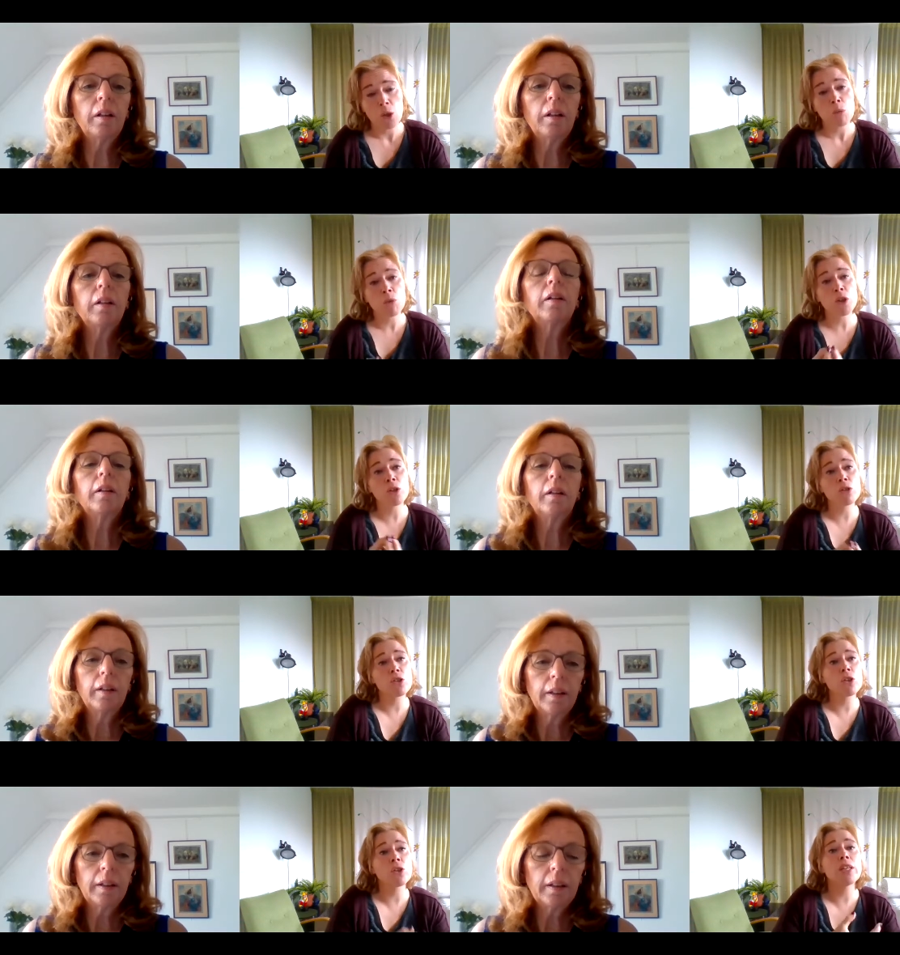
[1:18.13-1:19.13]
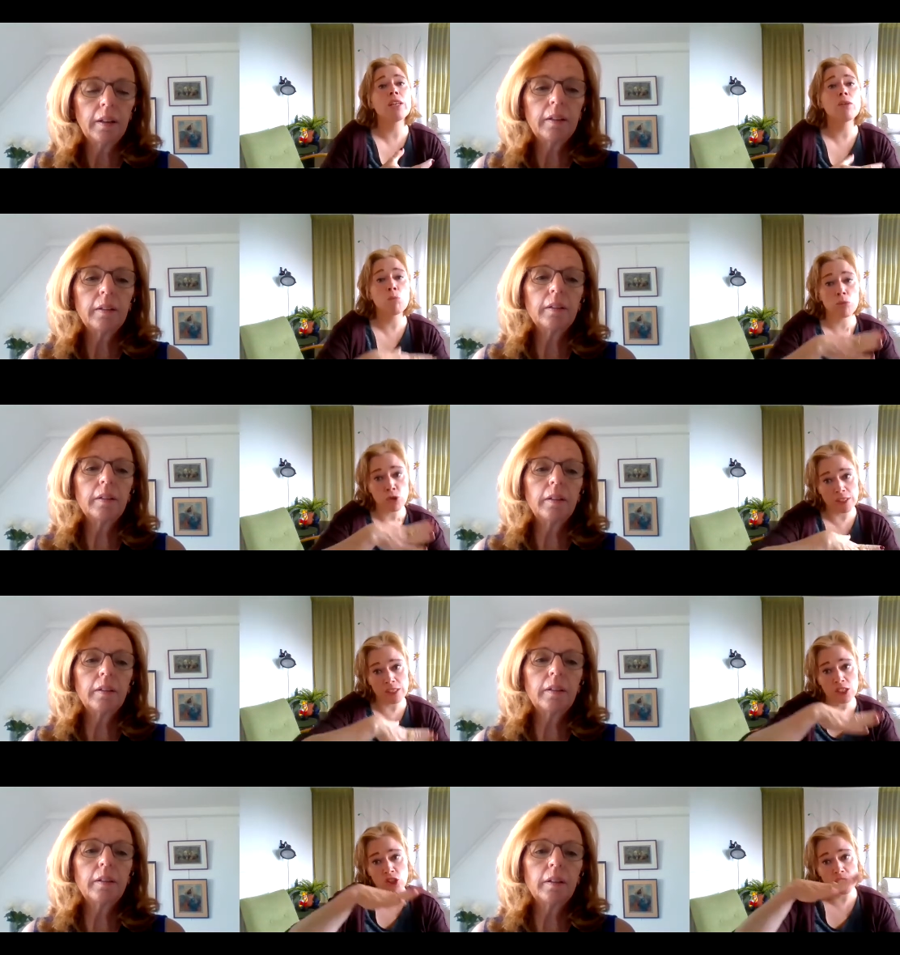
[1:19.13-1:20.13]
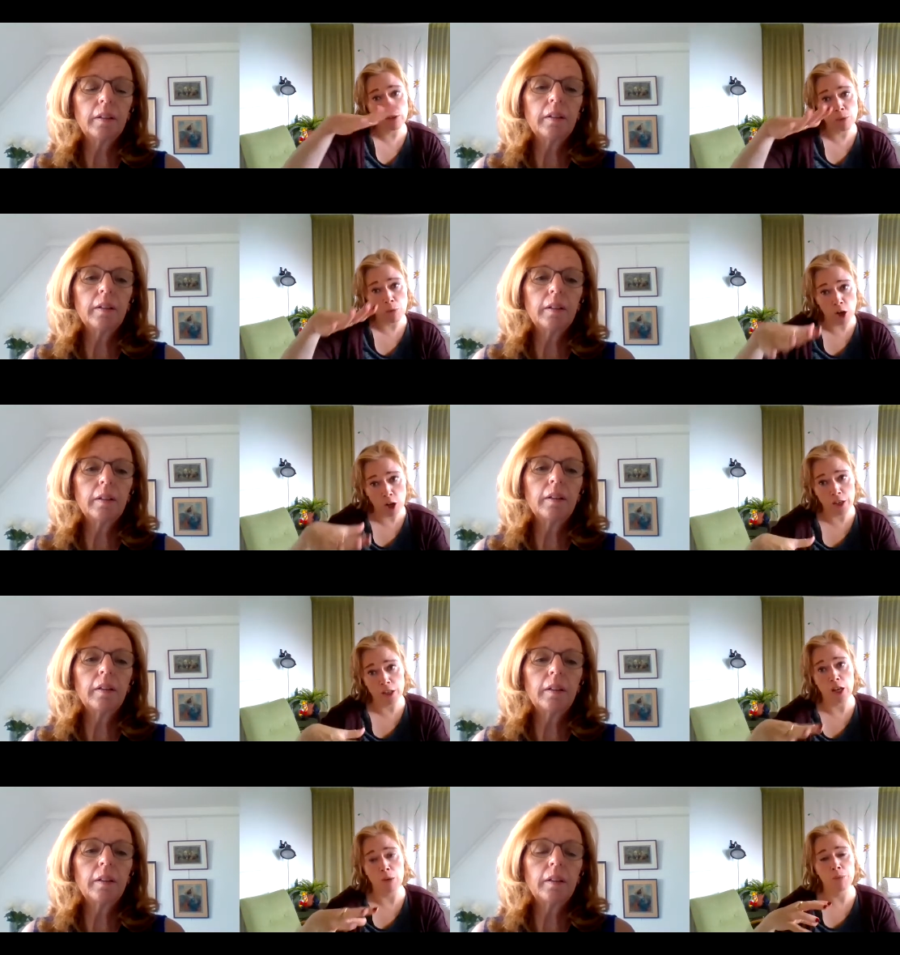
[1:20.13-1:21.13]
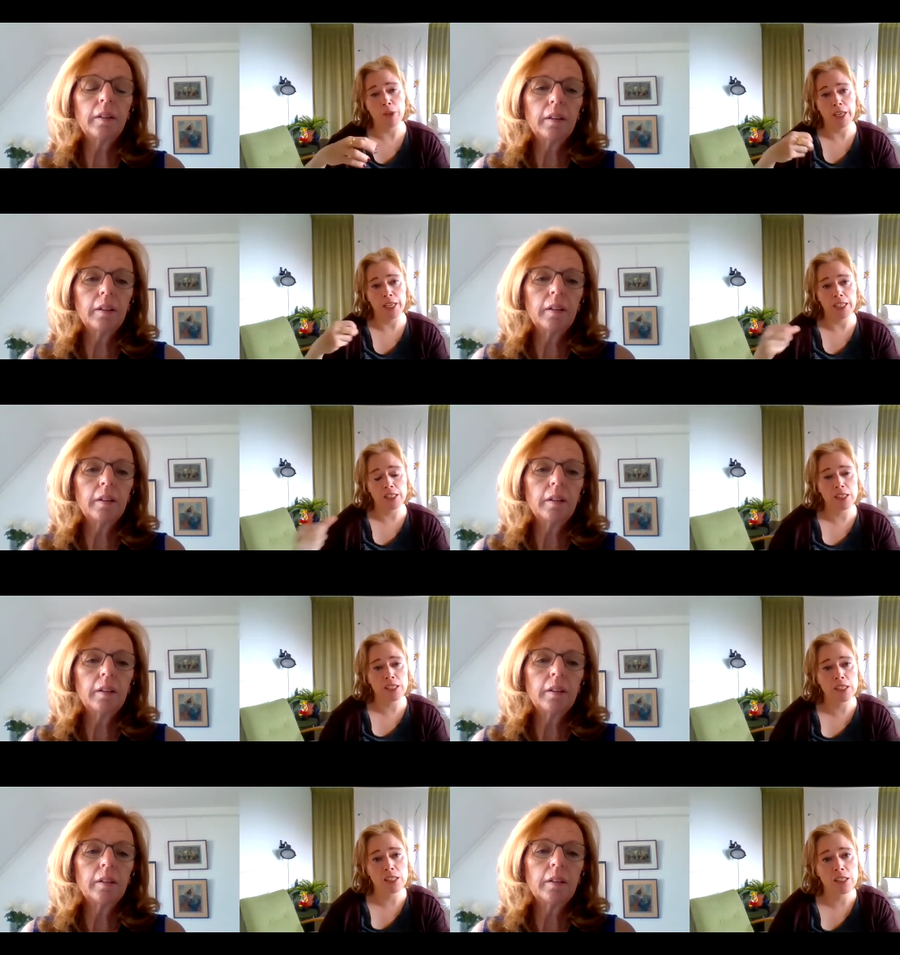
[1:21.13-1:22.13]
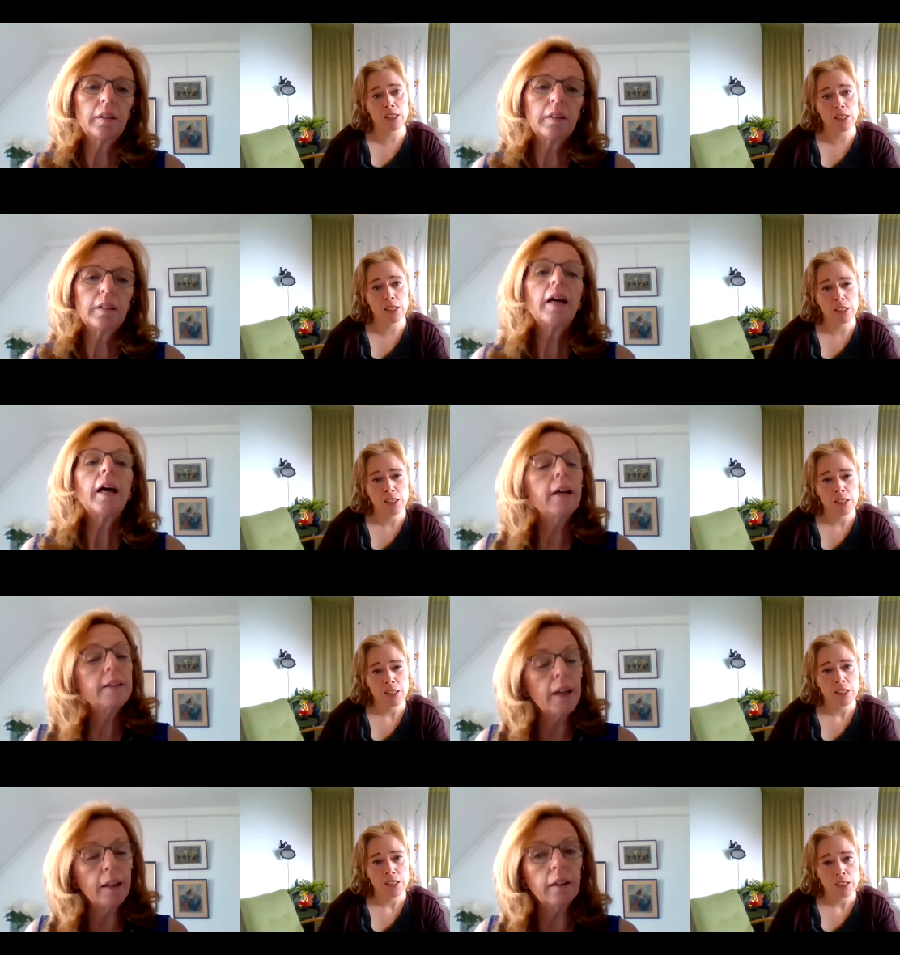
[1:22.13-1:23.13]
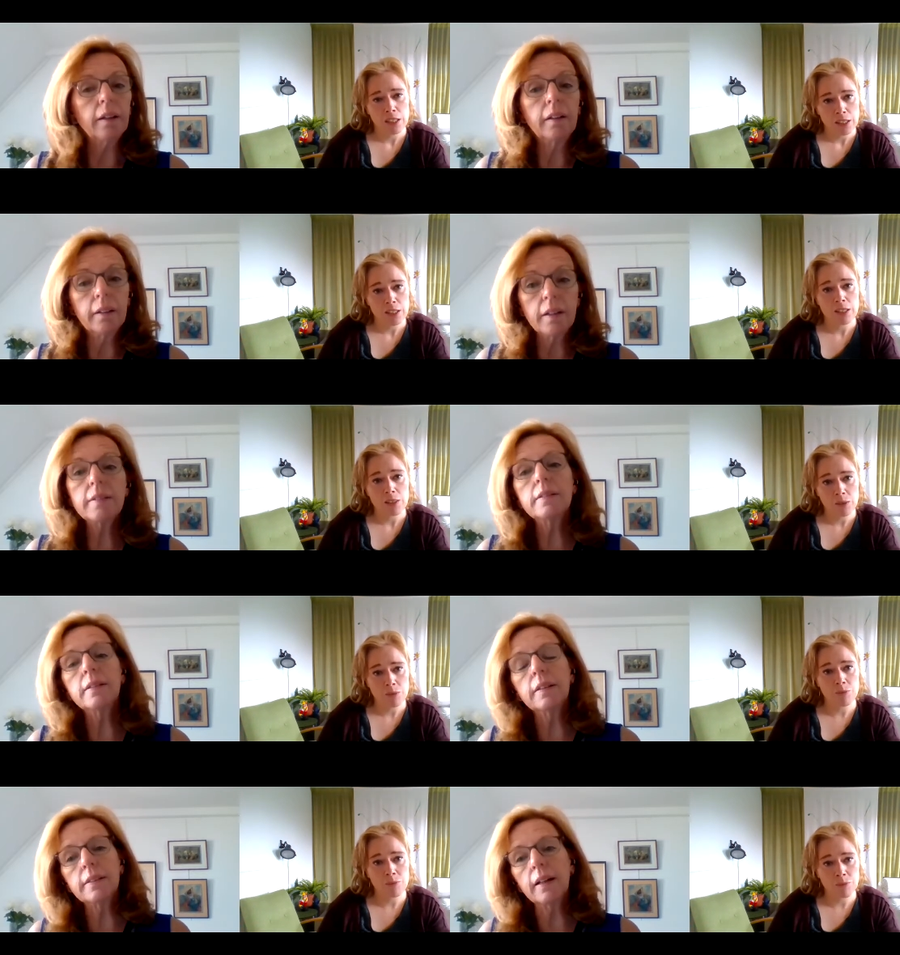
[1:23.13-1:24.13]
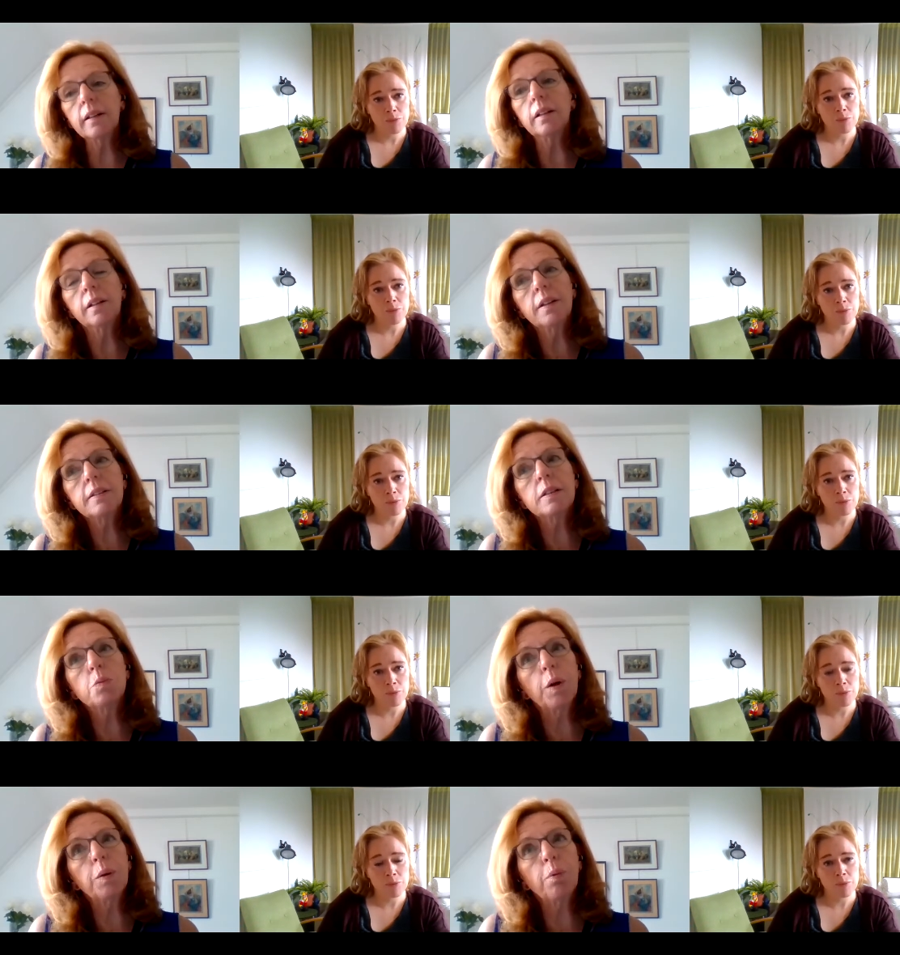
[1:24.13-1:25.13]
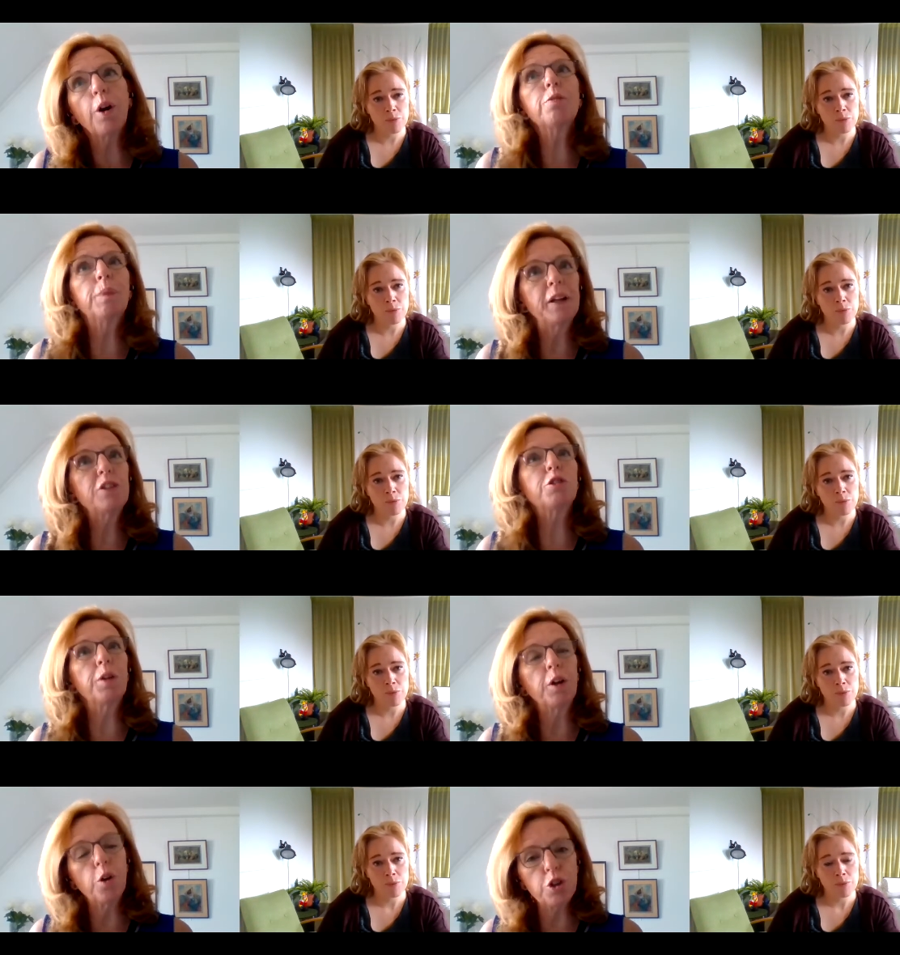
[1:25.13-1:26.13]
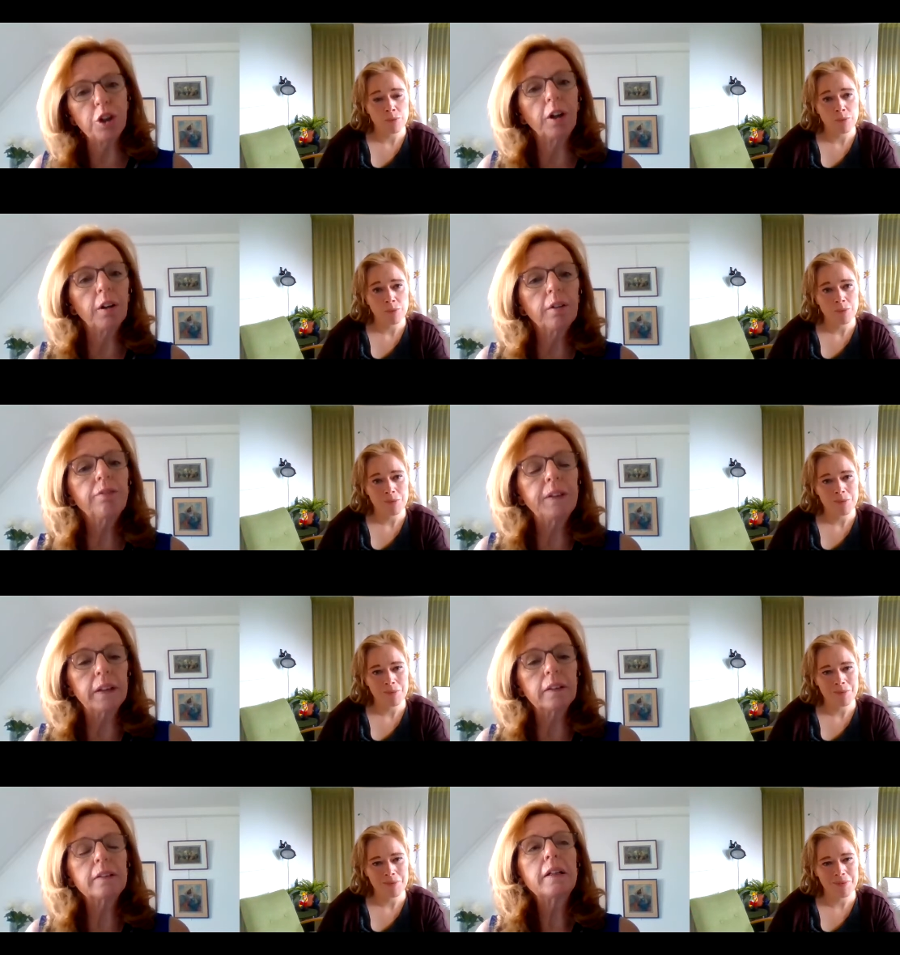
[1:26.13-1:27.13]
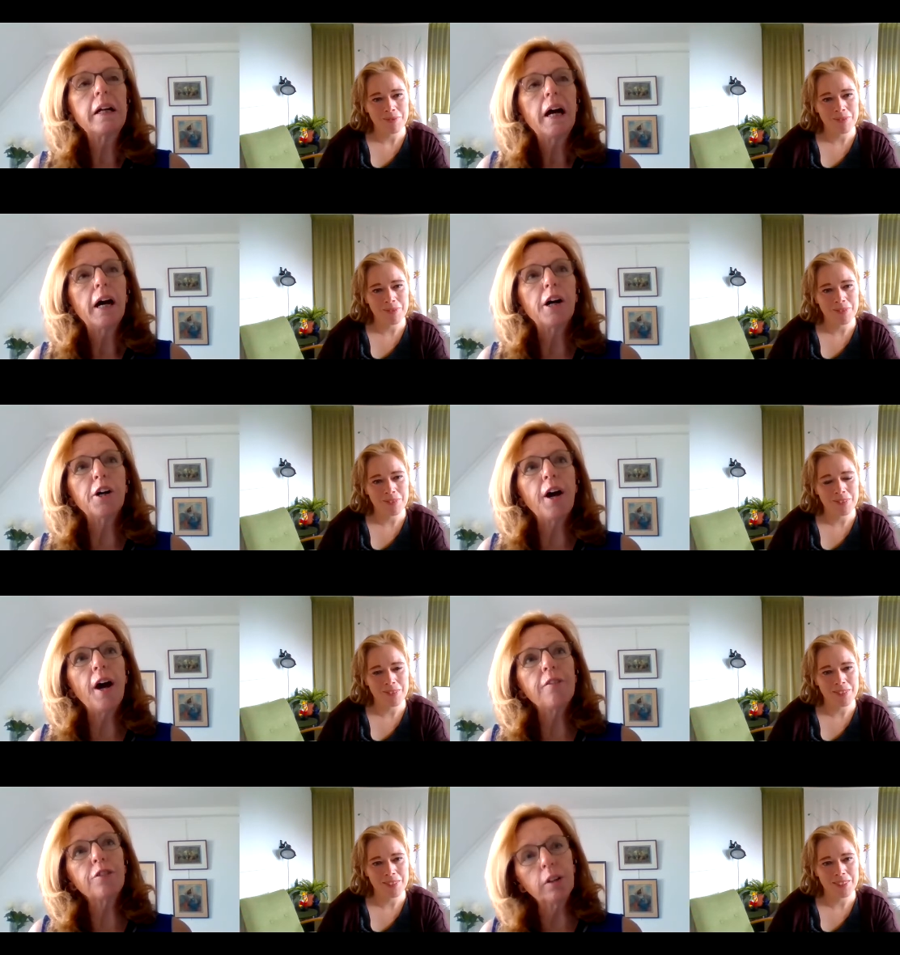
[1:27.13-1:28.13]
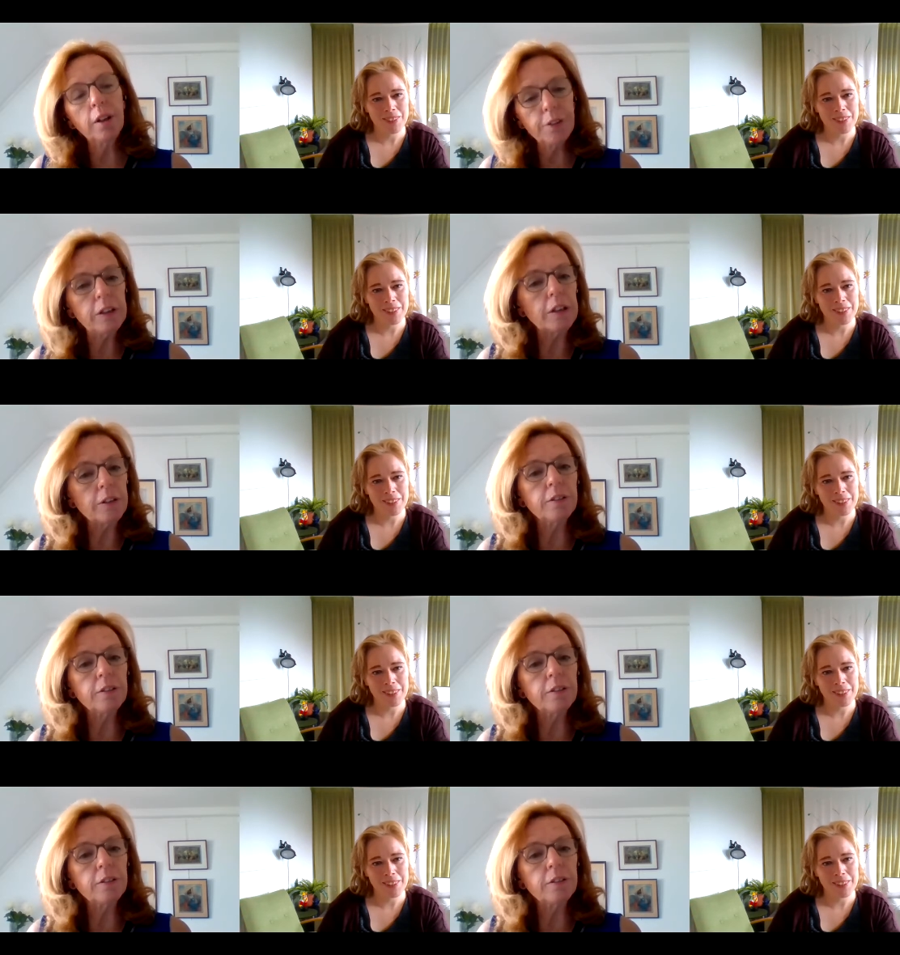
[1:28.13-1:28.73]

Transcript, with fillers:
Speaker 1: but also transitioning from other companies.
Speaker 2: Exactly, and this is what brought me into the coaching field. After 11 years